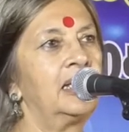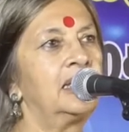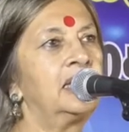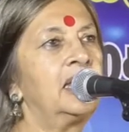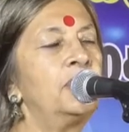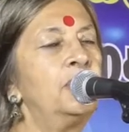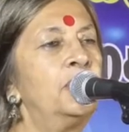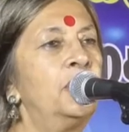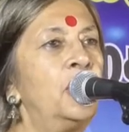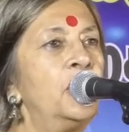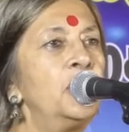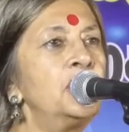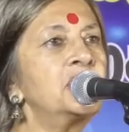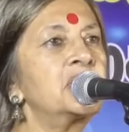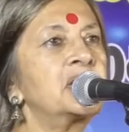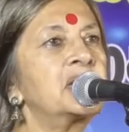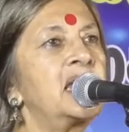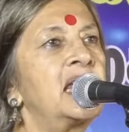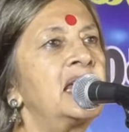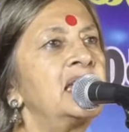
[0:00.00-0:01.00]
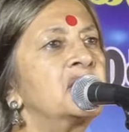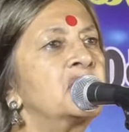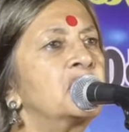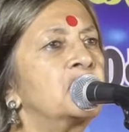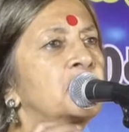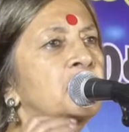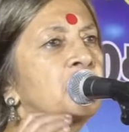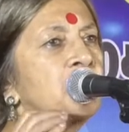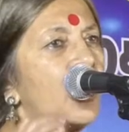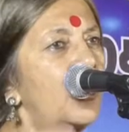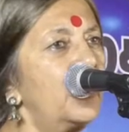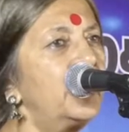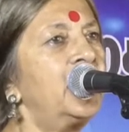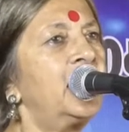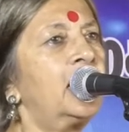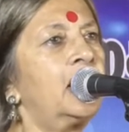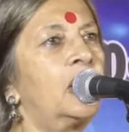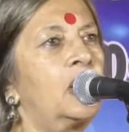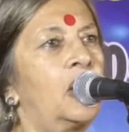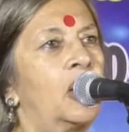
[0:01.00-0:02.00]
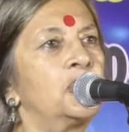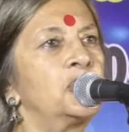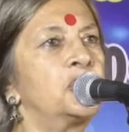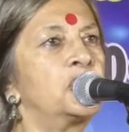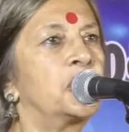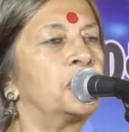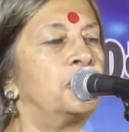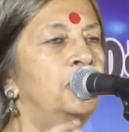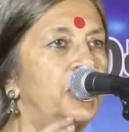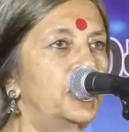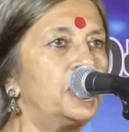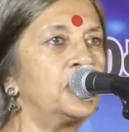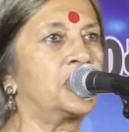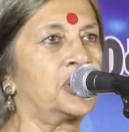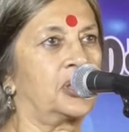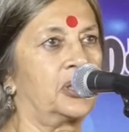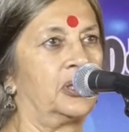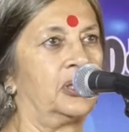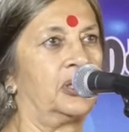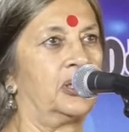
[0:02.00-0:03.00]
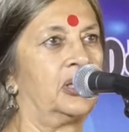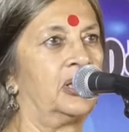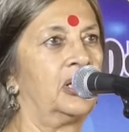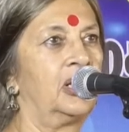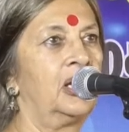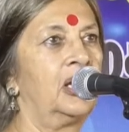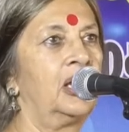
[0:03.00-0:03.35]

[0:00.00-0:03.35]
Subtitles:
the most historic contribution